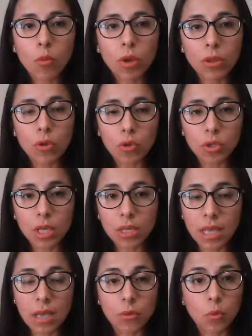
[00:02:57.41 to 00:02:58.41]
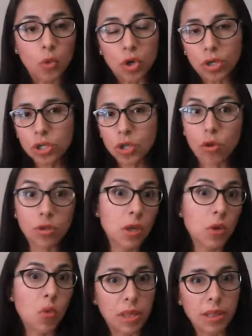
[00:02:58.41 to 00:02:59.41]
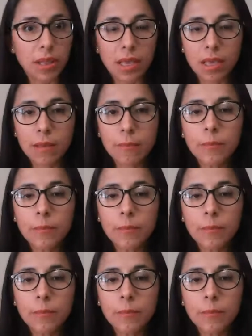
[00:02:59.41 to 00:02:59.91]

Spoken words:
with those exact words, consequently,